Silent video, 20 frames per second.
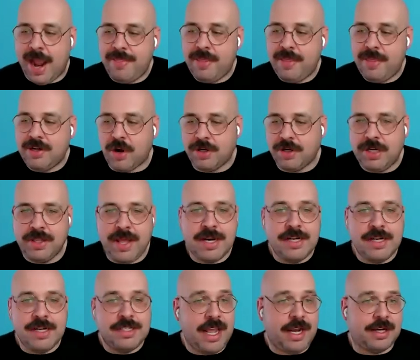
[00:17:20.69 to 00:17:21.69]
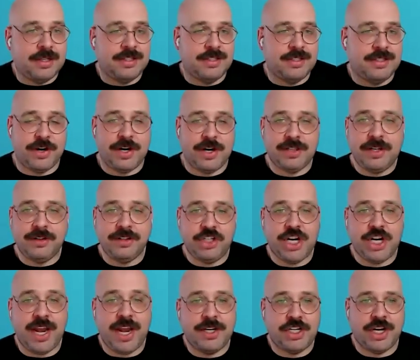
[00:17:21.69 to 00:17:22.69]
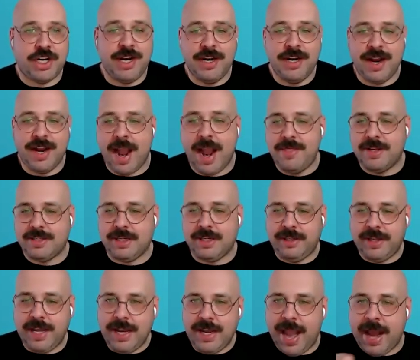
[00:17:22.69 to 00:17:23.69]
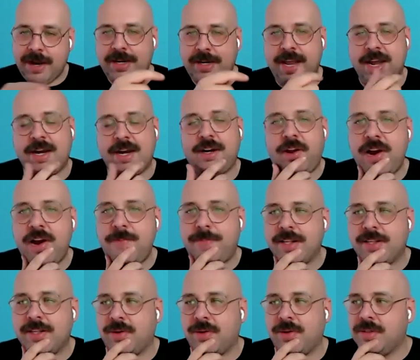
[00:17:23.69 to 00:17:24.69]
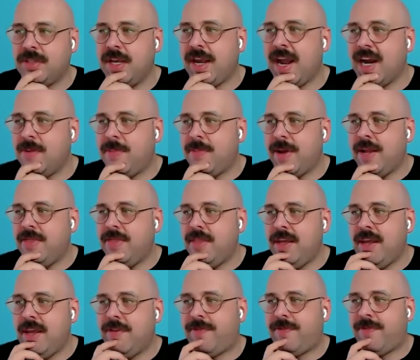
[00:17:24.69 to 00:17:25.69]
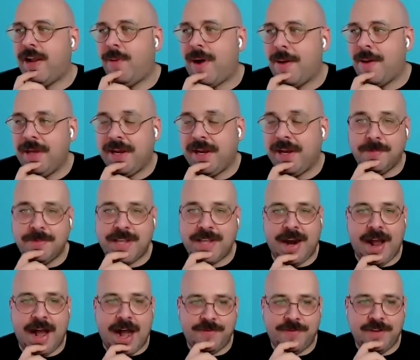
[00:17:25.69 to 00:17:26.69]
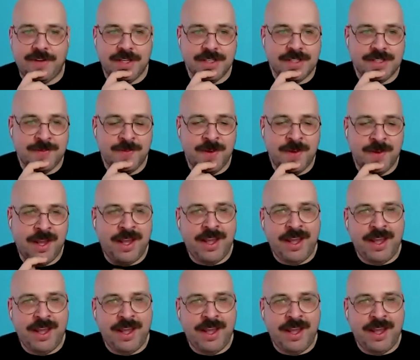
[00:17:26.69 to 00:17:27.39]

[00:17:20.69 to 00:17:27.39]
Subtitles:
and the doctor then ticks on a little cheat sheet, and there's a link here to download, but it's also going to be in the follow-up that comes out after this.